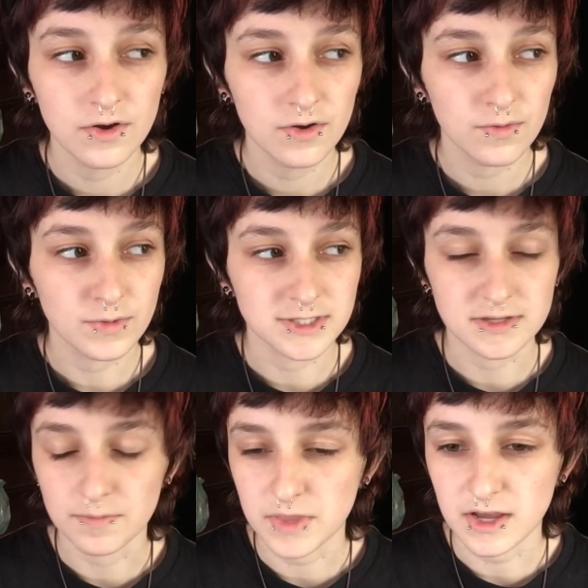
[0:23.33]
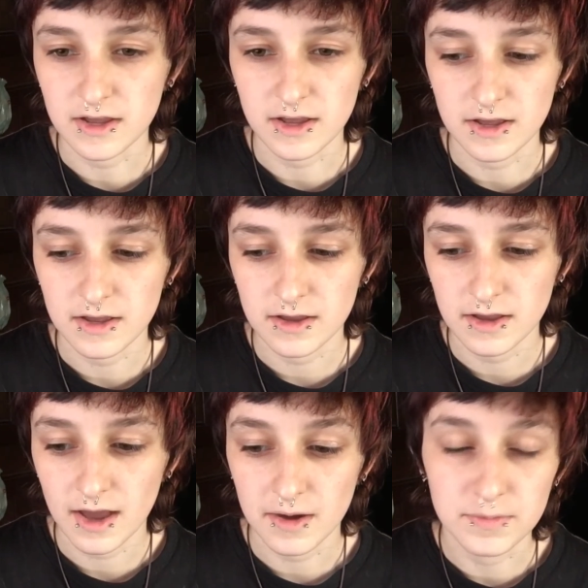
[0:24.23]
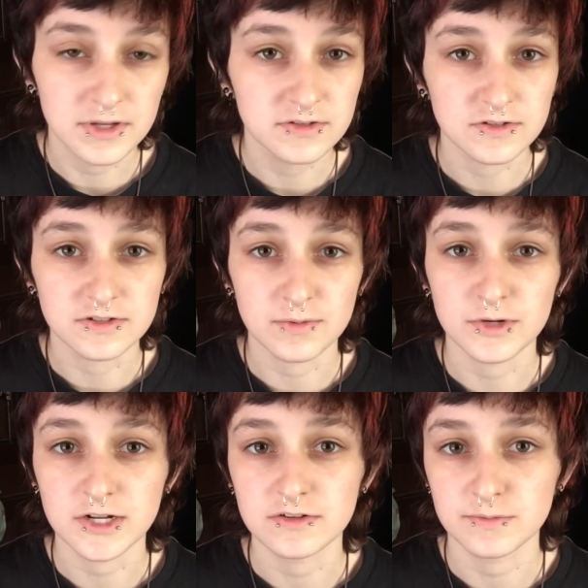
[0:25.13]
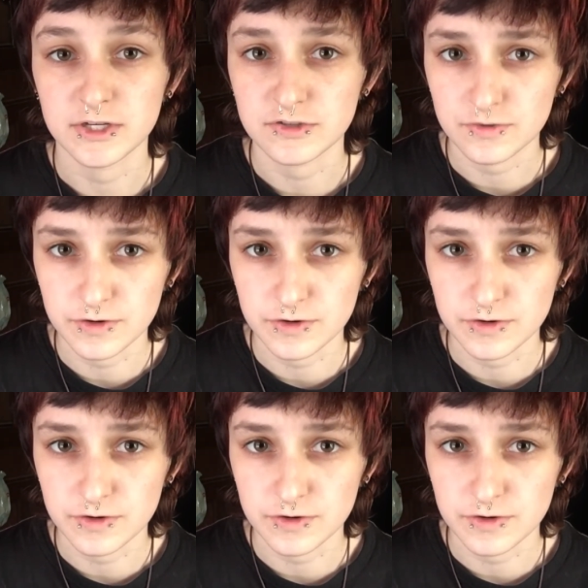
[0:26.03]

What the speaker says: when something happens or someone tells me a story,